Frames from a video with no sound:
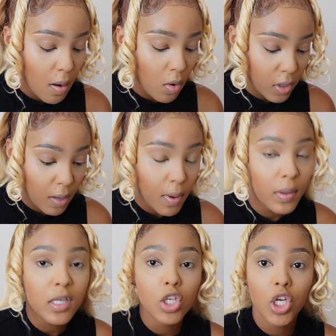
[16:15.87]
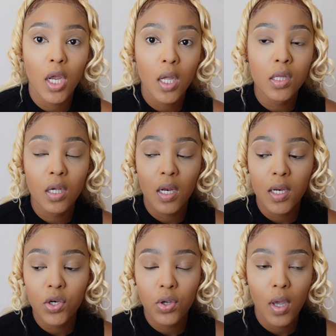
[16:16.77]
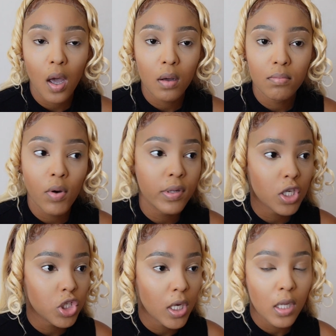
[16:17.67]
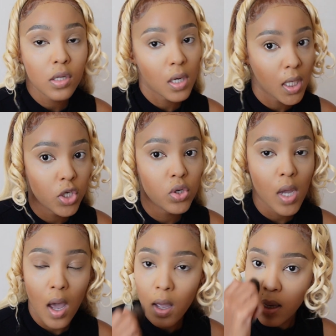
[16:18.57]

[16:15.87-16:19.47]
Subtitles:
okay, it's going to lead you here. It's going to lead you here.